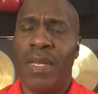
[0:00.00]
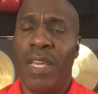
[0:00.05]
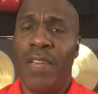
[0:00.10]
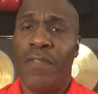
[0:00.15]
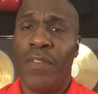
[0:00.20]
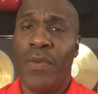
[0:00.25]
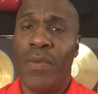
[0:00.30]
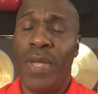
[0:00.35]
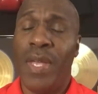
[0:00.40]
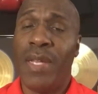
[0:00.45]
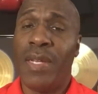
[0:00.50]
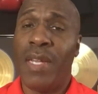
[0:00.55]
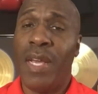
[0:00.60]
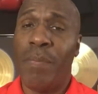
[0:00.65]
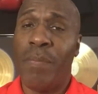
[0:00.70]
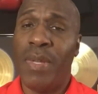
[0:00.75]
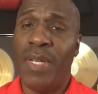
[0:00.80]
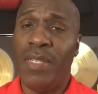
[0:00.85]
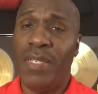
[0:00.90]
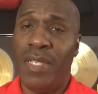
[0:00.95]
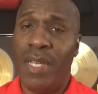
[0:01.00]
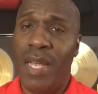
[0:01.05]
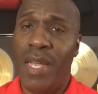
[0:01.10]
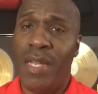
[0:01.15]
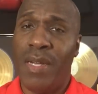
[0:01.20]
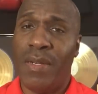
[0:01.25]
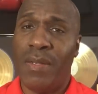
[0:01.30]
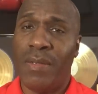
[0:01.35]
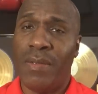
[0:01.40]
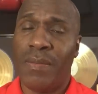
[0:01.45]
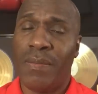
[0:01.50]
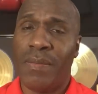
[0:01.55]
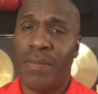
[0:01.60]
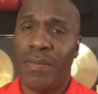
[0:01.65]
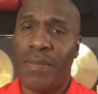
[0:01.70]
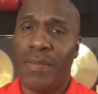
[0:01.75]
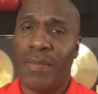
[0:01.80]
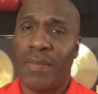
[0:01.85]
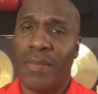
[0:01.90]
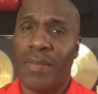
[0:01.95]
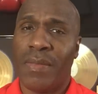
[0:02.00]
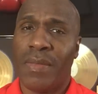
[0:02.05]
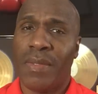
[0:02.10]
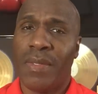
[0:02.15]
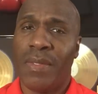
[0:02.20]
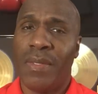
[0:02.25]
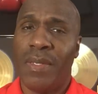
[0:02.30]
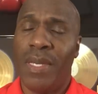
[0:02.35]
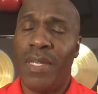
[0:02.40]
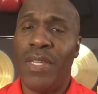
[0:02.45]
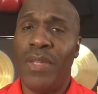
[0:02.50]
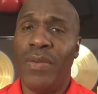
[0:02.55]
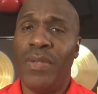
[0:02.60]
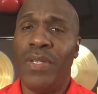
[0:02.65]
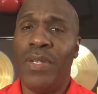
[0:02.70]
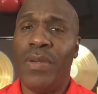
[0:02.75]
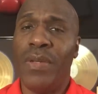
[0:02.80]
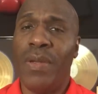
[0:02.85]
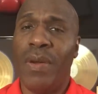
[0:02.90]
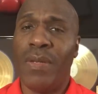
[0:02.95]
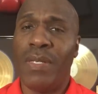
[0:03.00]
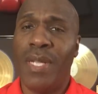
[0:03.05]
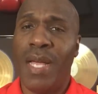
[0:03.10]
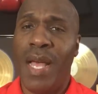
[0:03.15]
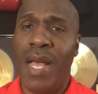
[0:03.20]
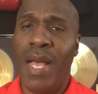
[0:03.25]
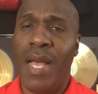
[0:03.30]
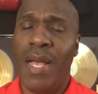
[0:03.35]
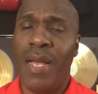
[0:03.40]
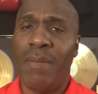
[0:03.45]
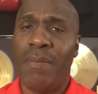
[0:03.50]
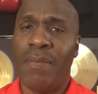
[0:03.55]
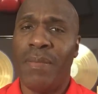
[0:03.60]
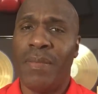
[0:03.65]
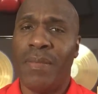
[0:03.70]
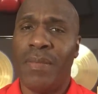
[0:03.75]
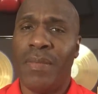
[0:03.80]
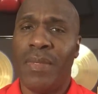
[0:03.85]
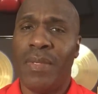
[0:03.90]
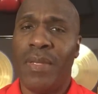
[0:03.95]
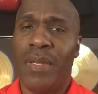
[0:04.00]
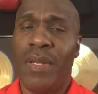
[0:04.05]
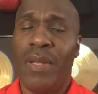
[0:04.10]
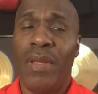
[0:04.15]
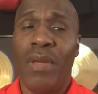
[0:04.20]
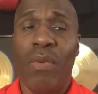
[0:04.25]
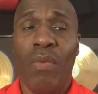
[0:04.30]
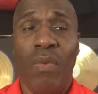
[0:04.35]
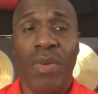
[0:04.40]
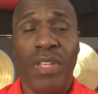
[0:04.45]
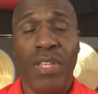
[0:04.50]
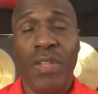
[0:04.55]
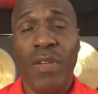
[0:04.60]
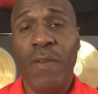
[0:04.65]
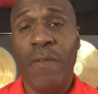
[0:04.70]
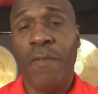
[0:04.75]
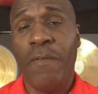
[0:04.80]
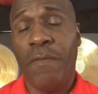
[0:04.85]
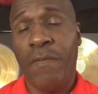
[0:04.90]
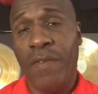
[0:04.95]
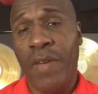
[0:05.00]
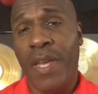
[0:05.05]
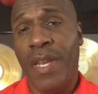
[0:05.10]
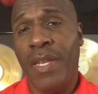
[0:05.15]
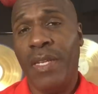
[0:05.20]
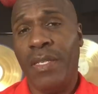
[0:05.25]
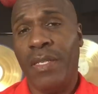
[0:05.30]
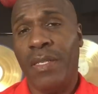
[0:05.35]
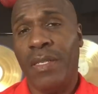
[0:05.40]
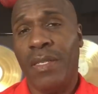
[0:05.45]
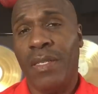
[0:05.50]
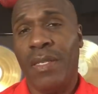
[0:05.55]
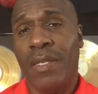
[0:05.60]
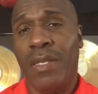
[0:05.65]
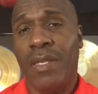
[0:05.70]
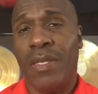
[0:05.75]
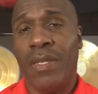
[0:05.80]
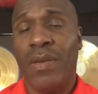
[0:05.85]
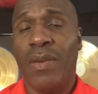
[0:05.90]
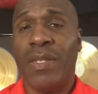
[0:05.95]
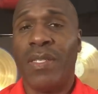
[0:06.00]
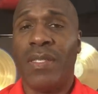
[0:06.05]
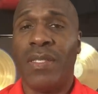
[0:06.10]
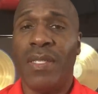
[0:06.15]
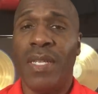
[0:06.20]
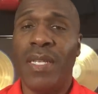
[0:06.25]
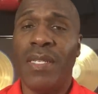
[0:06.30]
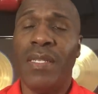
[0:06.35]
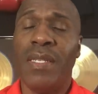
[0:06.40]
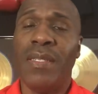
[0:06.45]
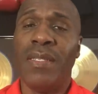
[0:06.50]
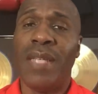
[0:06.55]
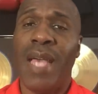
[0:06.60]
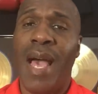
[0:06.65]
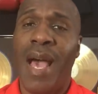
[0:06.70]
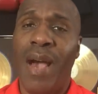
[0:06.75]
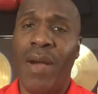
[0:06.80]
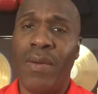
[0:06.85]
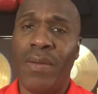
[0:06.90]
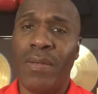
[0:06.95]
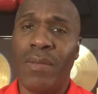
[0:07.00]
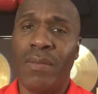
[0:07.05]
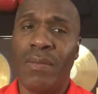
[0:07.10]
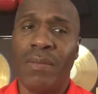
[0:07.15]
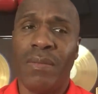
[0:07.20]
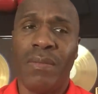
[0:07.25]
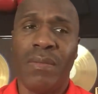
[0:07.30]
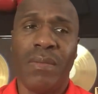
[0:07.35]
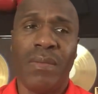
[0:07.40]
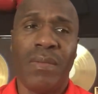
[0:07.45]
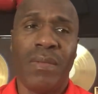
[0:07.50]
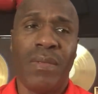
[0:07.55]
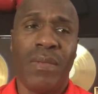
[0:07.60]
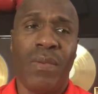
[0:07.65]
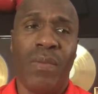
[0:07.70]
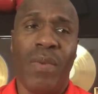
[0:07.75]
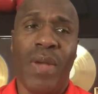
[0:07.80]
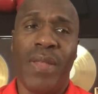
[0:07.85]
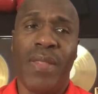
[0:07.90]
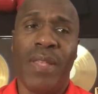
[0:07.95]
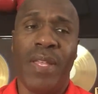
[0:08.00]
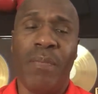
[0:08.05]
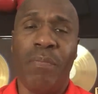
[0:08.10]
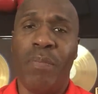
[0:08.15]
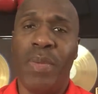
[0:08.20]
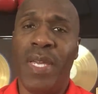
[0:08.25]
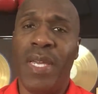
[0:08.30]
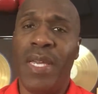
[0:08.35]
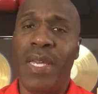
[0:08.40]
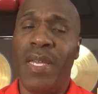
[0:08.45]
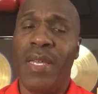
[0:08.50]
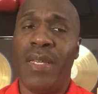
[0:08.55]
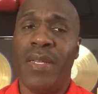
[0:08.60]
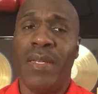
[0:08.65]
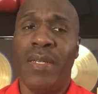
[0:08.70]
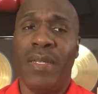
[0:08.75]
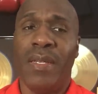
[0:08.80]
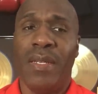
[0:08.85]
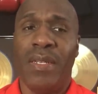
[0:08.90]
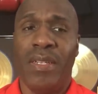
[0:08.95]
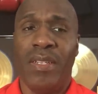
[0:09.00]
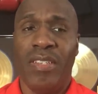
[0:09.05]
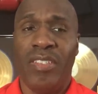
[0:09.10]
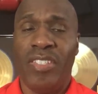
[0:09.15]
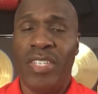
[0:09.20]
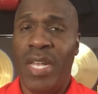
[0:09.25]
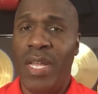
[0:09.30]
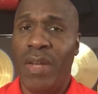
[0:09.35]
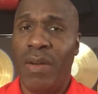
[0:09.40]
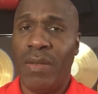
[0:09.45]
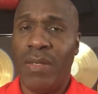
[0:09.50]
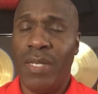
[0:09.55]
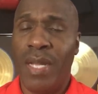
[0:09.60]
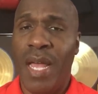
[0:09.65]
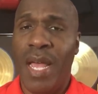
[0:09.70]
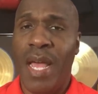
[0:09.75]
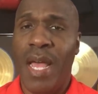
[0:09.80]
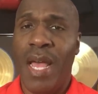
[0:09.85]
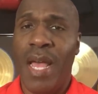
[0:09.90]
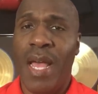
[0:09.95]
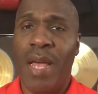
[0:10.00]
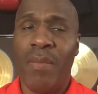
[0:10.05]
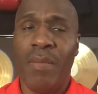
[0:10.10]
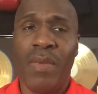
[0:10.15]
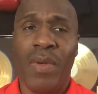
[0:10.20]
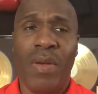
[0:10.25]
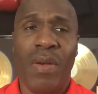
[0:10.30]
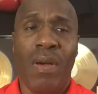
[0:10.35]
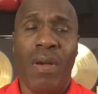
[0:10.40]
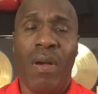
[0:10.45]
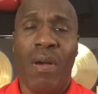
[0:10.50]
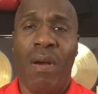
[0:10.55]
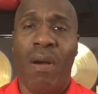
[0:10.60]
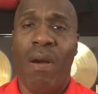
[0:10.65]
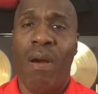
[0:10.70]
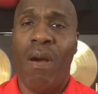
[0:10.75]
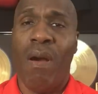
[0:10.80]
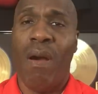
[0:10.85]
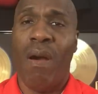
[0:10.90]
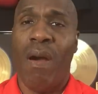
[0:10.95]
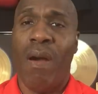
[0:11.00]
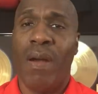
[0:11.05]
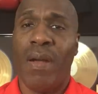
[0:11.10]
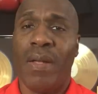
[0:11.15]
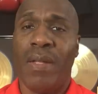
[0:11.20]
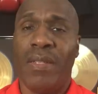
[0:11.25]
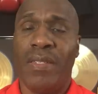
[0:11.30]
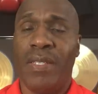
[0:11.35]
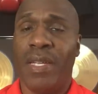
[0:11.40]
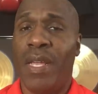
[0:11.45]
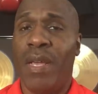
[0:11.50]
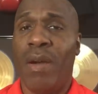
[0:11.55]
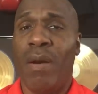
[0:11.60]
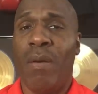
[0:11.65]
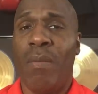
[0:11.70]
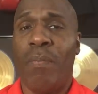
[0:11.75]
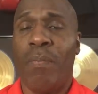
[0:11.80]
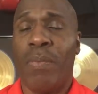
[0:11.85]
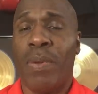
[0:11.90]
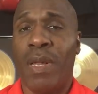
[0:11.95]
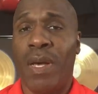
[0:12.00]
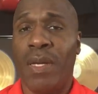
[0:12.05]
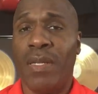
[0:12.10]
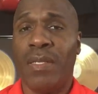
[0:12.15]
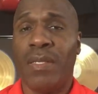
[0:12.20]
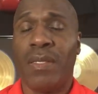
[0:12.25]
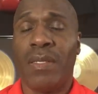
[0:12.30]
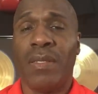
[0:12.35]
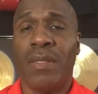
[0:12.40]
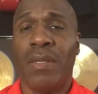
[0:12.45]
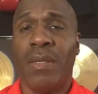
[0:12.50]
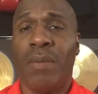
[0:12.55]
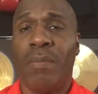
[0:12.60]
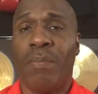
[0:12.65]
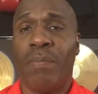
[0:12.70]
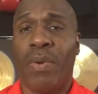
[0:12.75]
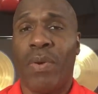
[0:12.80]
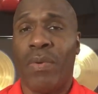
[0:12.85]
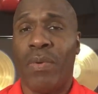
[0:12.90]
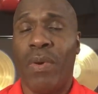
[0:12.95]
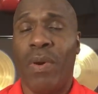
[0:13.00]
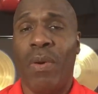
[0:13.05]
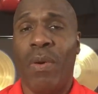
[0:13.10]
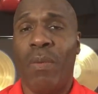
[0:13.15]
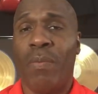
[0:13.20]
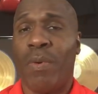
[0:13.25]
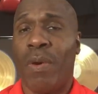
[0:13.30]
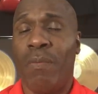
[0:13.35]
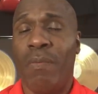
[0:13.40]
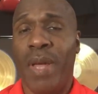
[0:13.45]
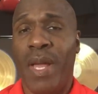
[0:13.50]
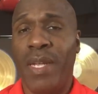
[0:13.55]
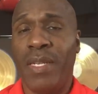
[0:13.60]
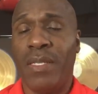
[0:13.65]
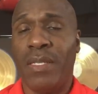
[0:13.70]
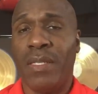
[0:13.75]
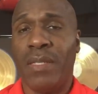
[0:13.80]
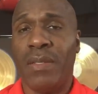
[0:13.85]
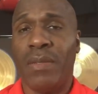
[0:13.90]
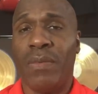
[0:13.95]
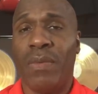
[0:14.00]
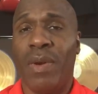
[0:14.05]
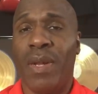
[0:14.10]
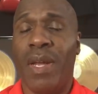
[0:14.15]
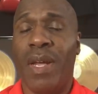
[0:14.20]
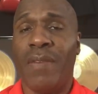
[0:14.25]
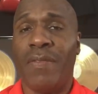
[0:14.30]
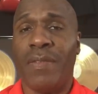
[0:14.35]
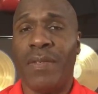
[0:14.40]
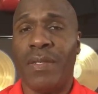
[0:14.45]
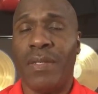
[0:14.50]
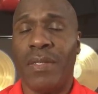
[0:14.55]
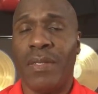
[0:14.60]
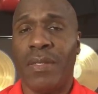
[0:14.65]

If you end up in jail and you do your time, when you finish your sentence out, whether it be jail time or jail plus parole, probation, whatever,